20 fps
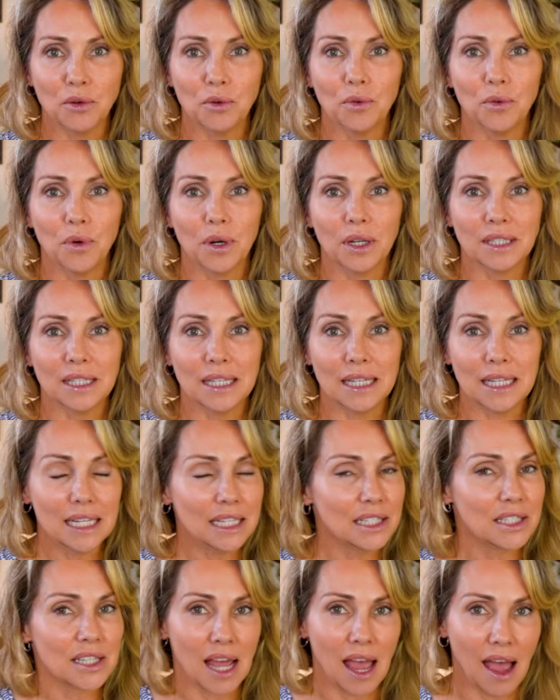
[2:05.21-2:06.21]
you
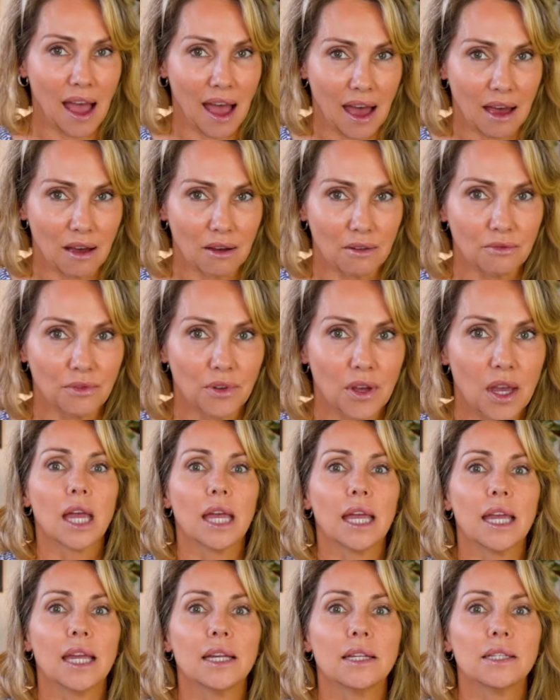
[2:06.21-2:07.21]
need to have
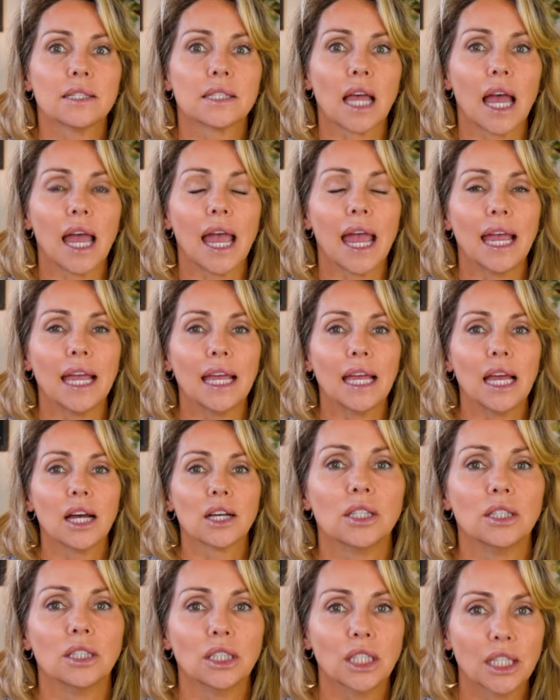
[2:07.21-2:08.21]
is a
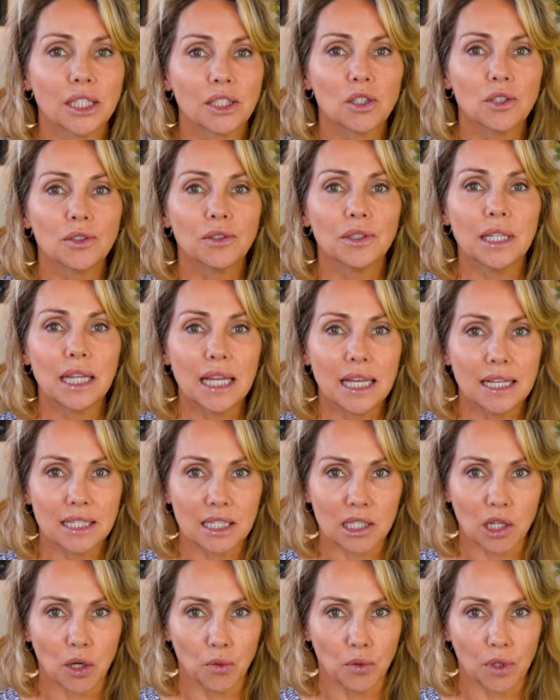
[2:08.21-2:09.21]
little knee
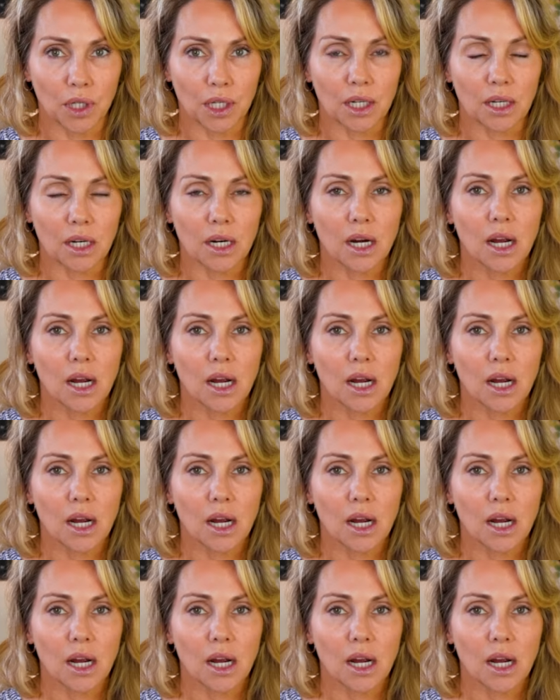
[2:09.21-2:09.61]
scooter.